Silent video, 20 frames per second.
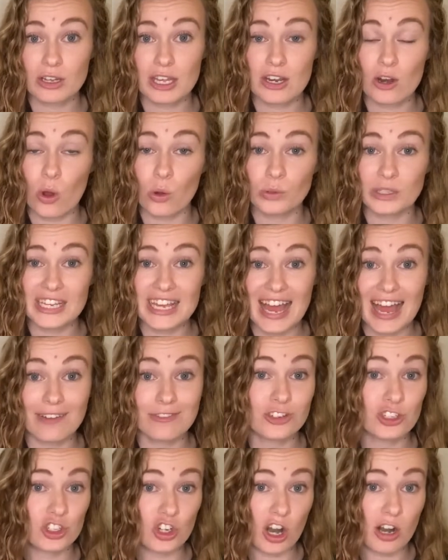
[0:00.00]
can only have
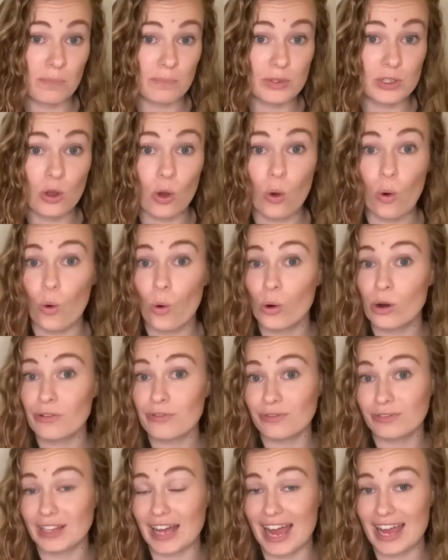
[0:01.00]
sharps or
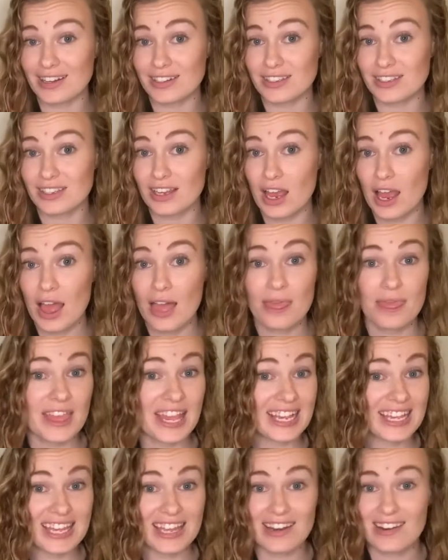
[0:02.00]
flats. They
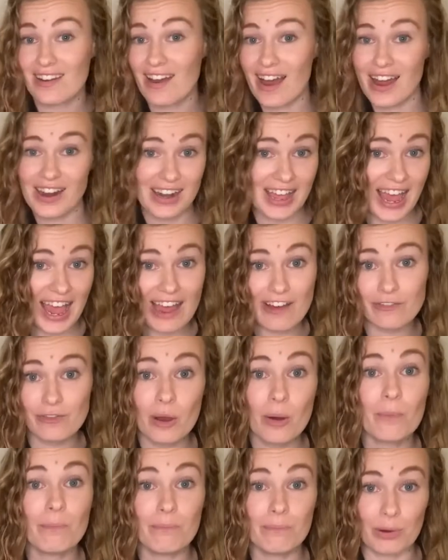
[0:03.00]
cannot have
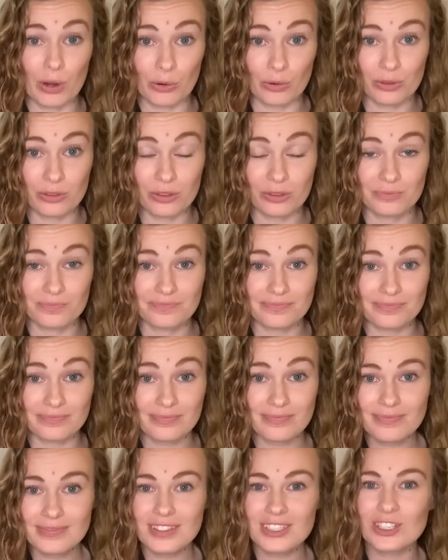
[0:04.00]
both.
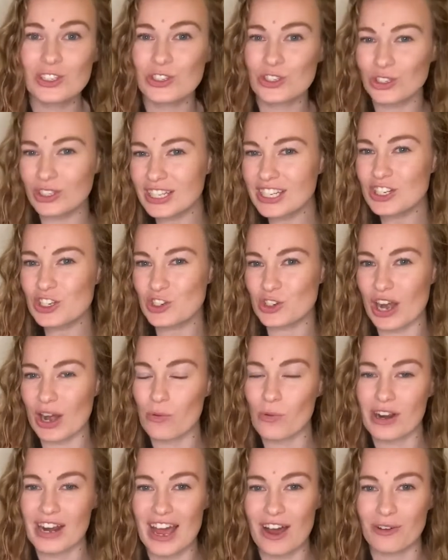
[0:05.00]
So let's try
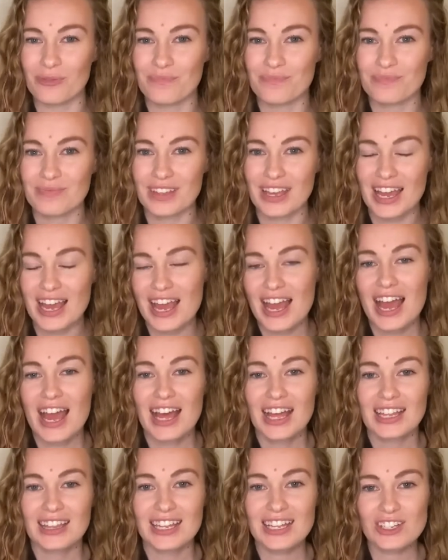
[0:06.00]
one out.
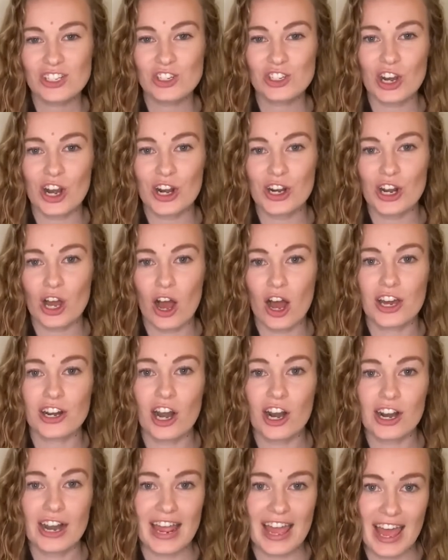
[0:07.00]
Let's start on
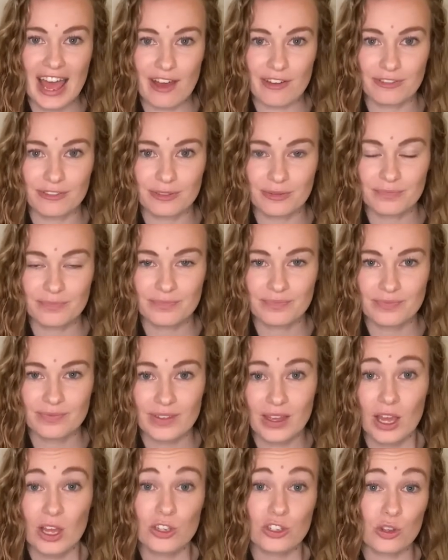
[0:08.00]
our F.
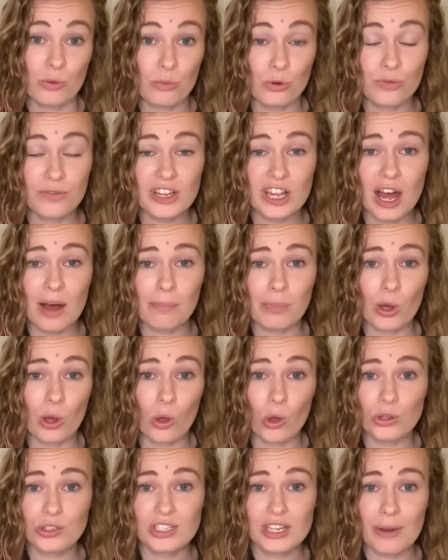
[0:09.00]
So moving up a
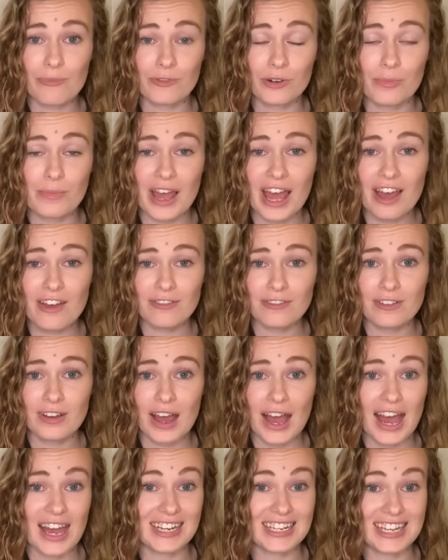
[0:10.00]
whole step from F,
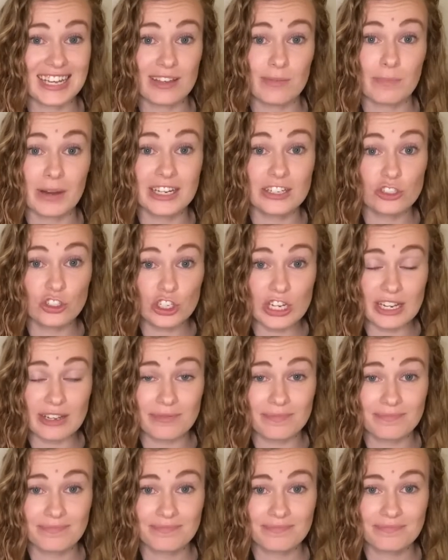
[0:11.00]
I'd get my G.